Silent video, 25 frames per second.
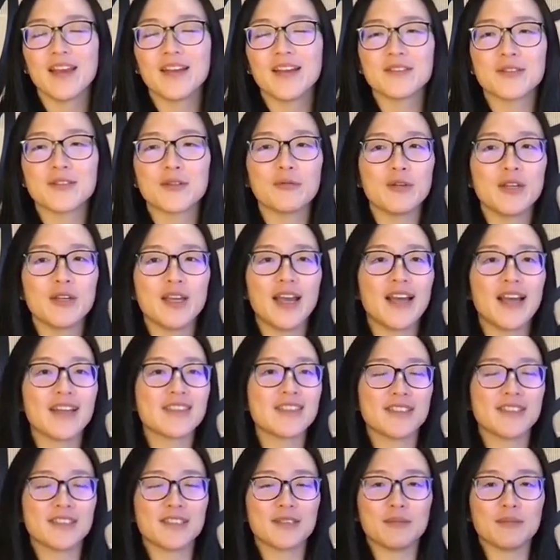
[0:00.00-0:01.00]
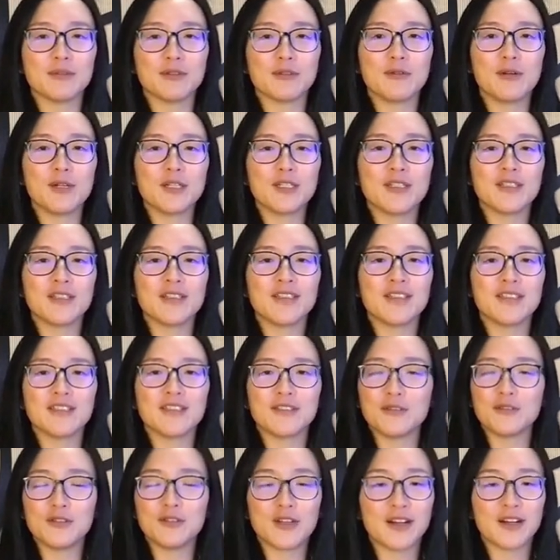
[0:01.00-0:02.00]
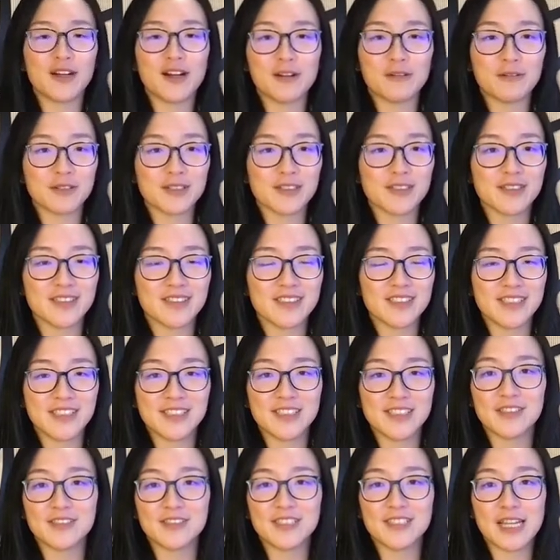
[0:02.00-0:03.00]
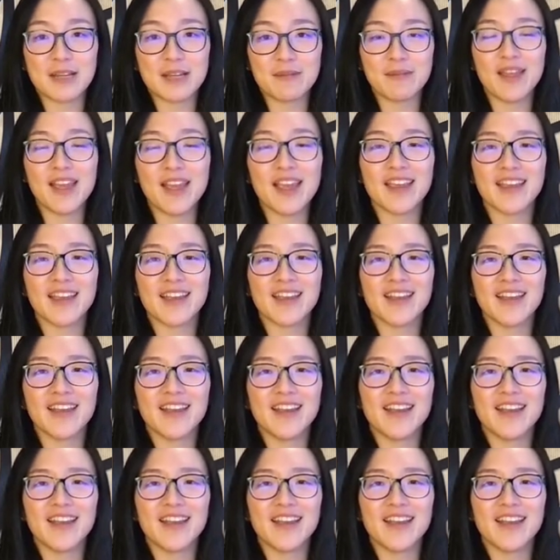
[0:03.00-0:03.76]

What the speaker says: So we ask this simple question, does neural network see the same thing?